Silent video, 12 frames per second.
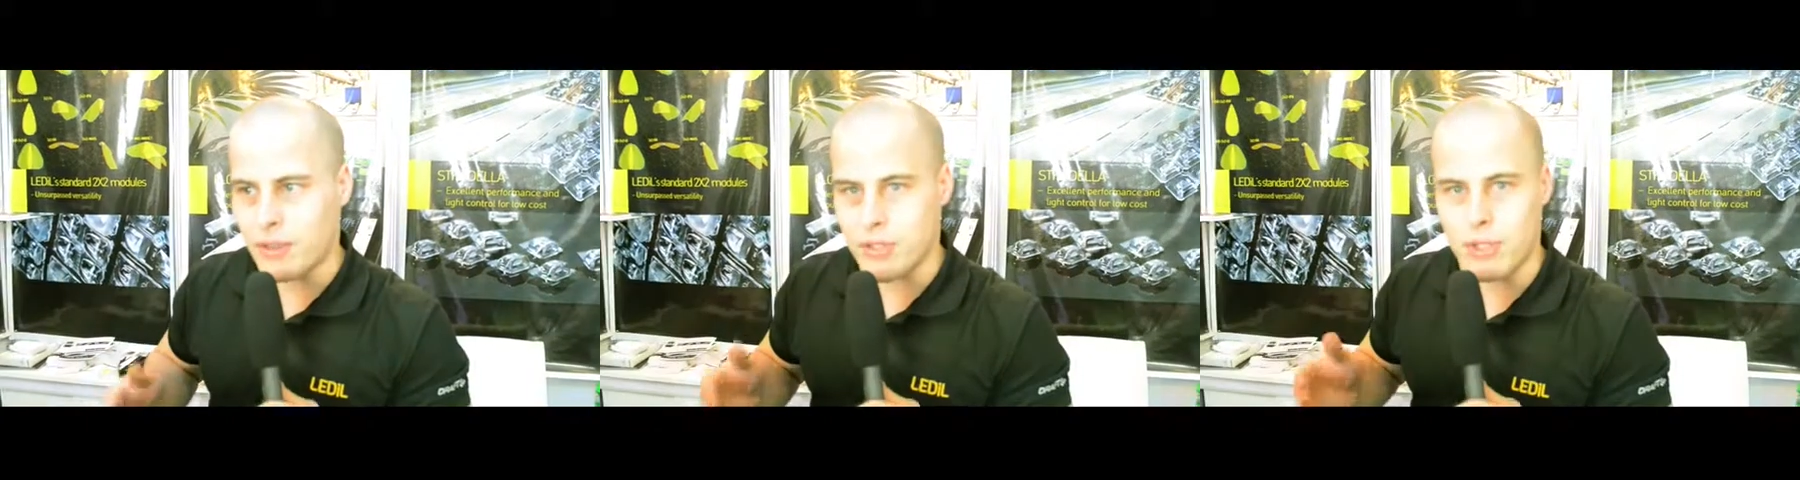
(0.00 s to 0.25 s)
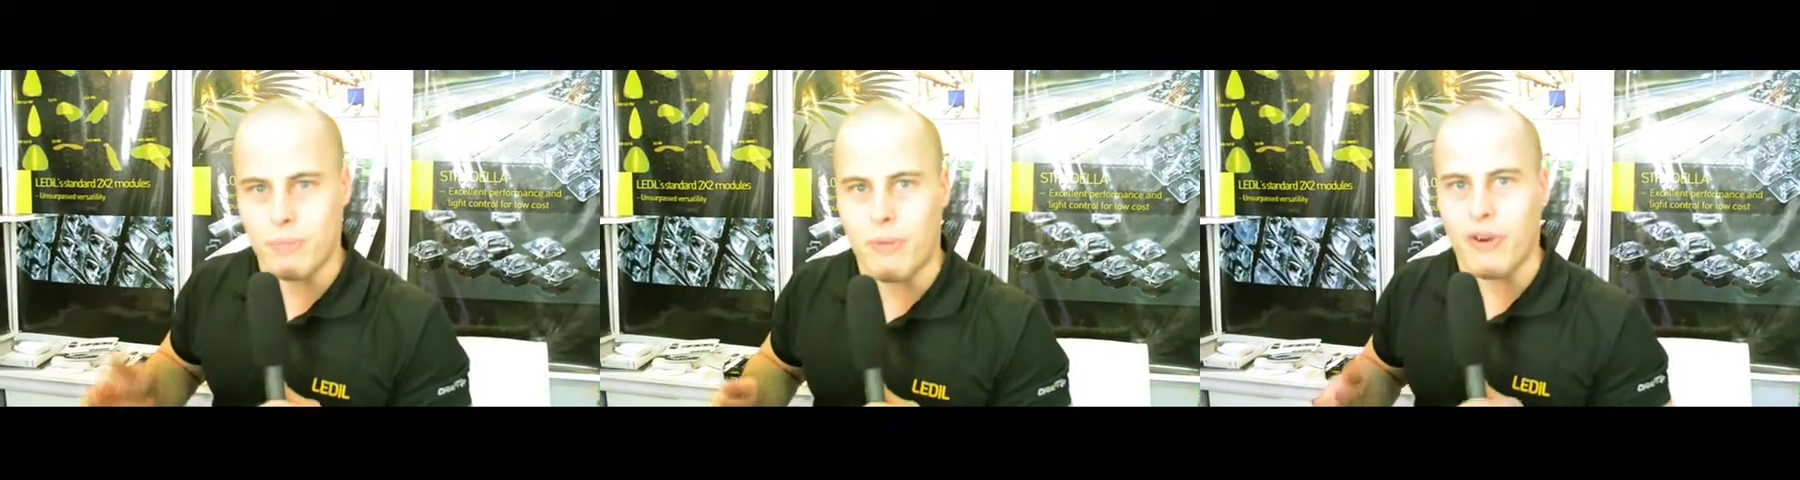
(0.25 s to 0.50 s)
to
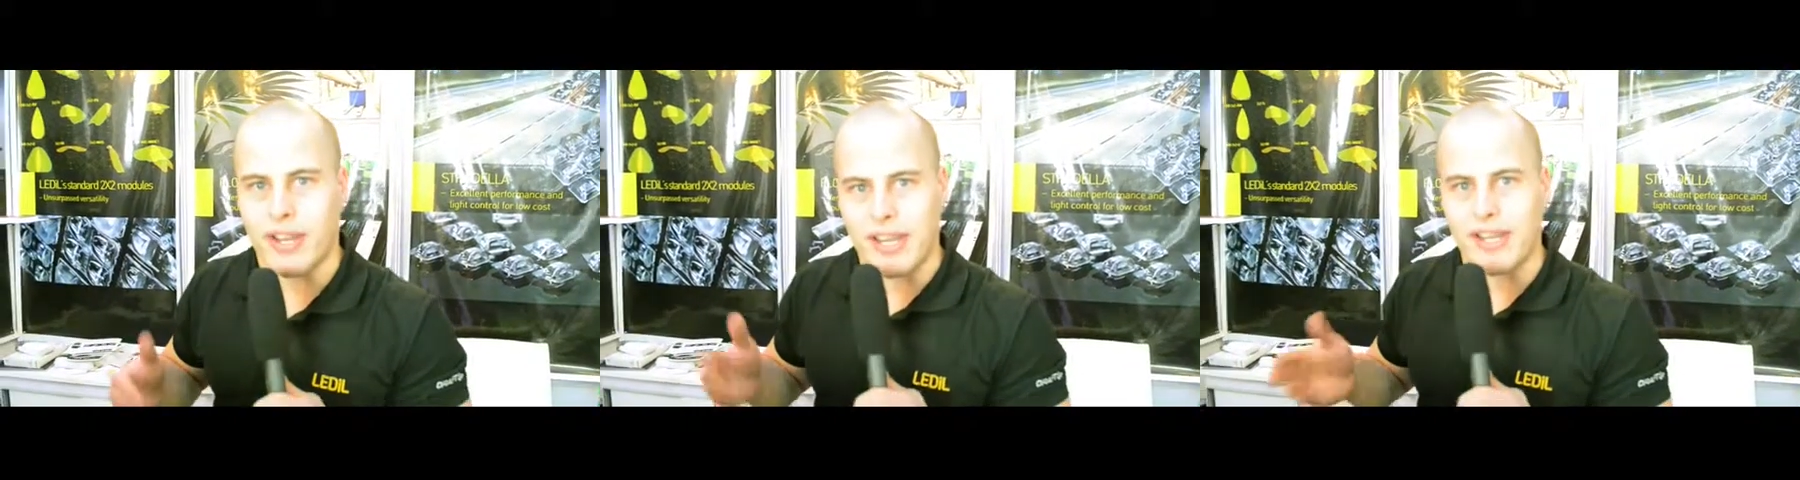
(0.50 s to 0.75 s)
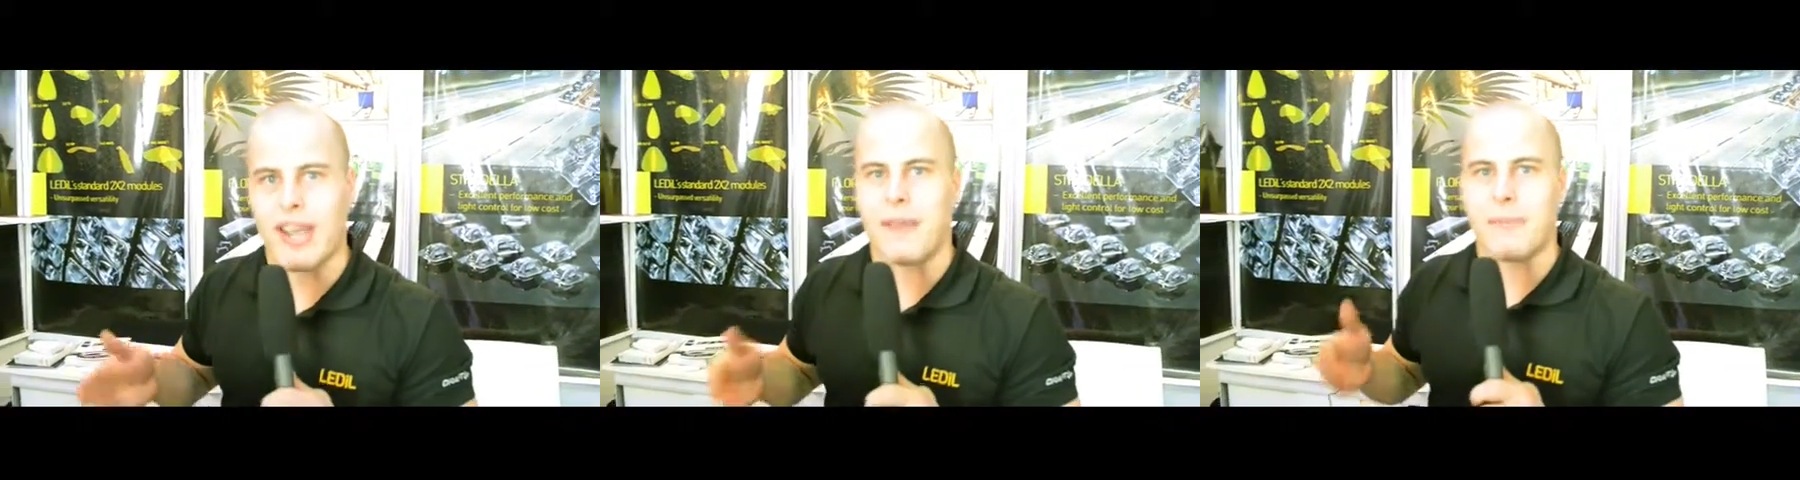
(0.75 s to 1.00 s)
support
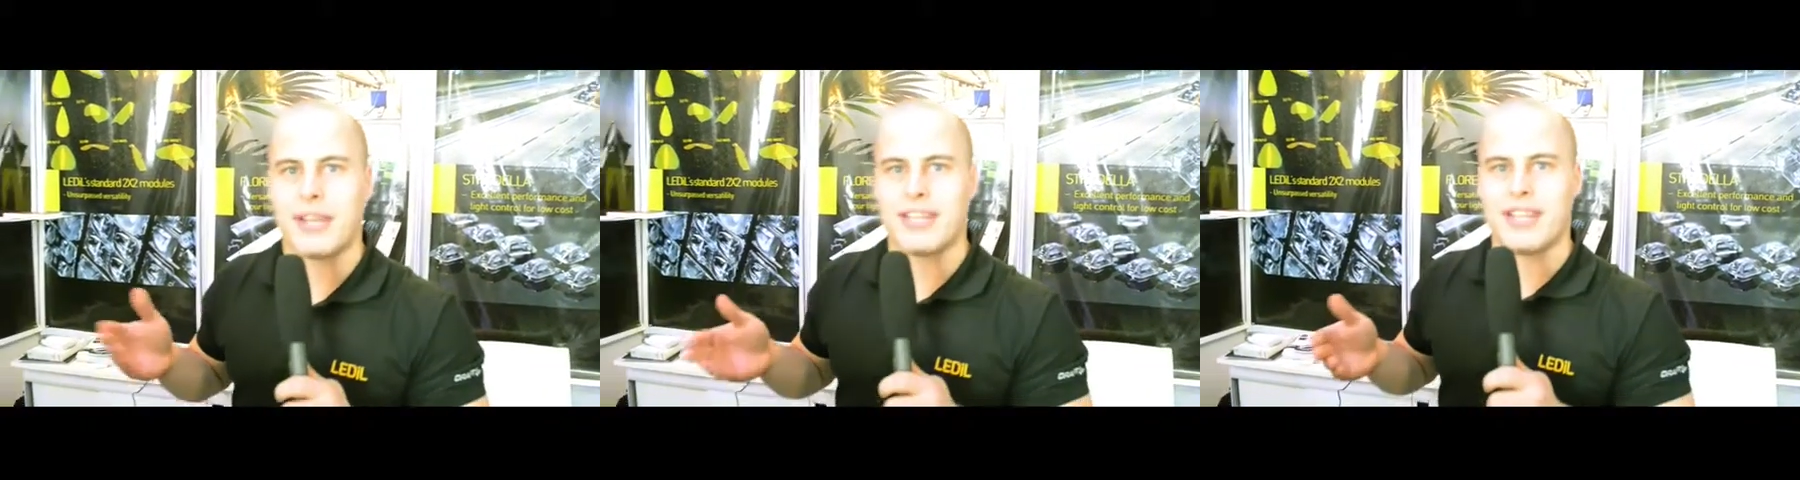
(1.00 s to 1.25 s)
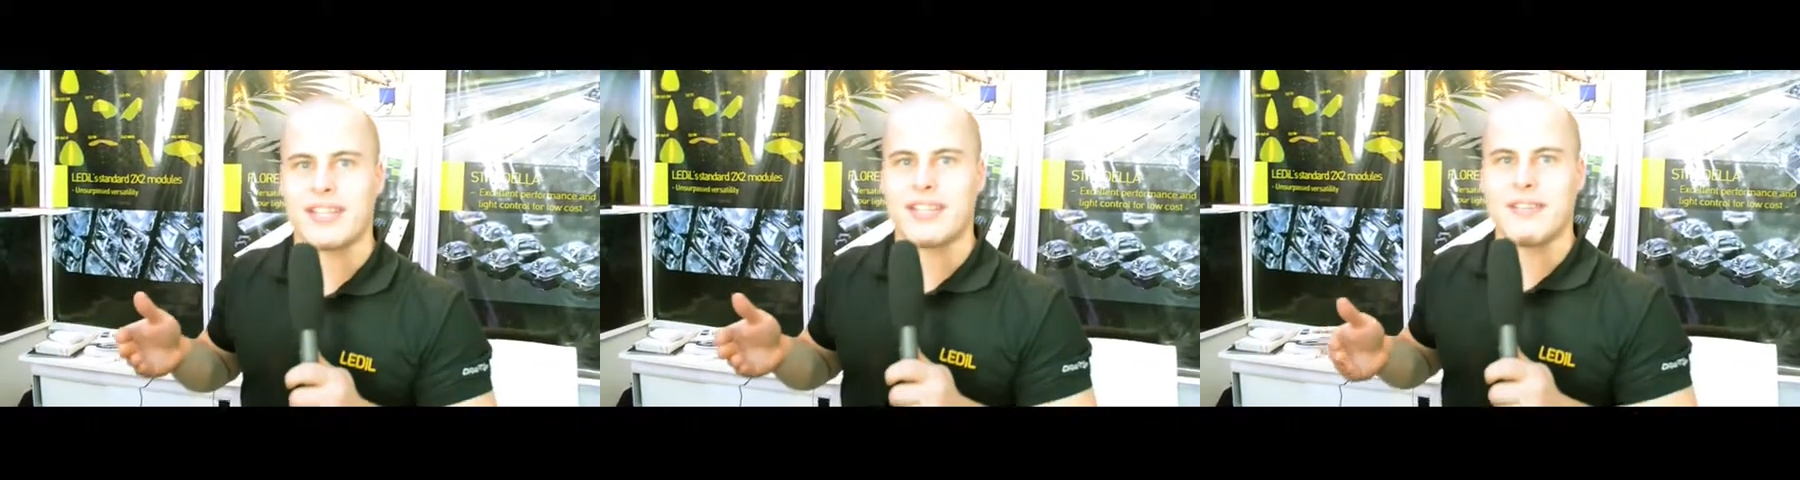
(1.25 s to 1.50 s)
Indian
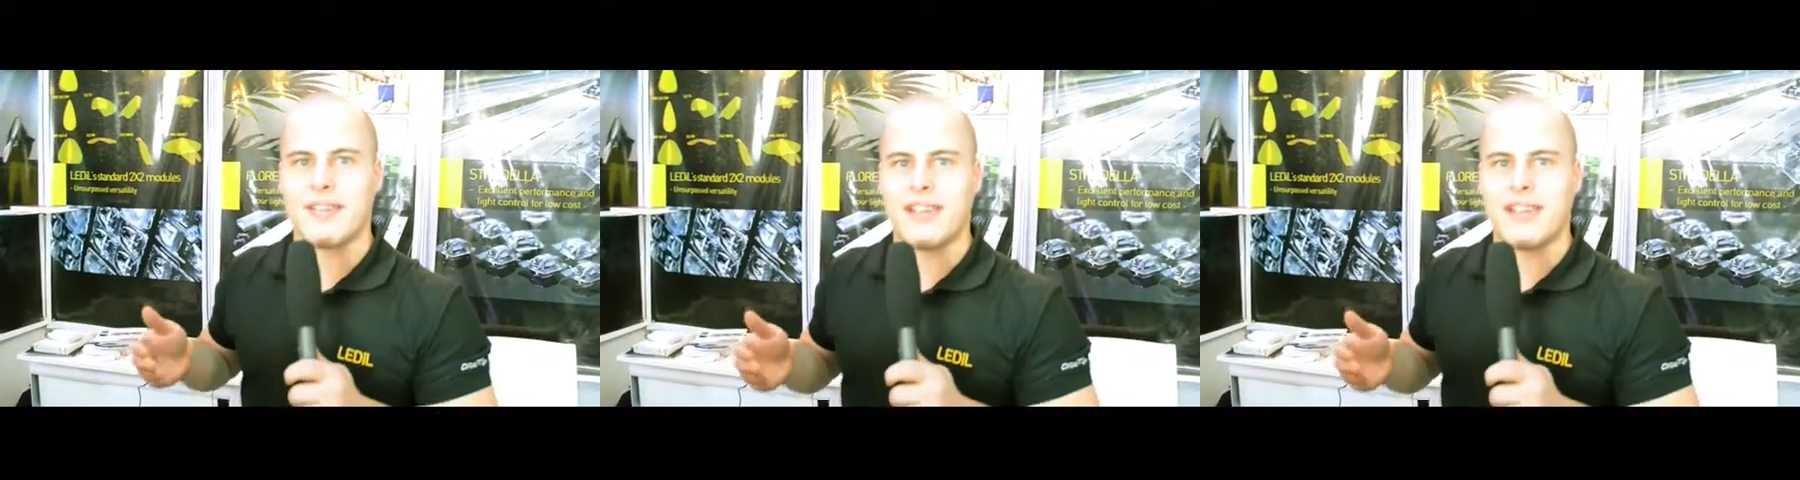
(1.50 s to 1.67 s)
business.